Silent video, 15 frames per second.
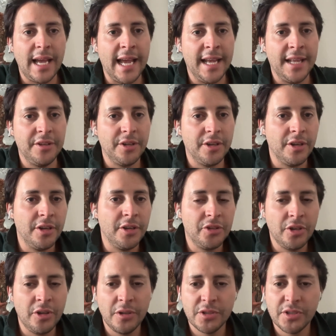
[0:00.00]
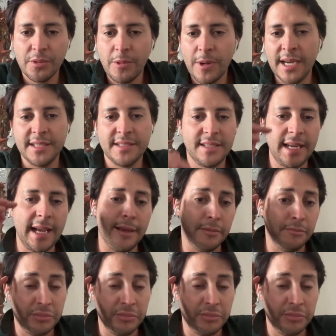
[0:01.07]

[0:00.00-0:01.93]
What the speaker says: And no, otherwise, yeah.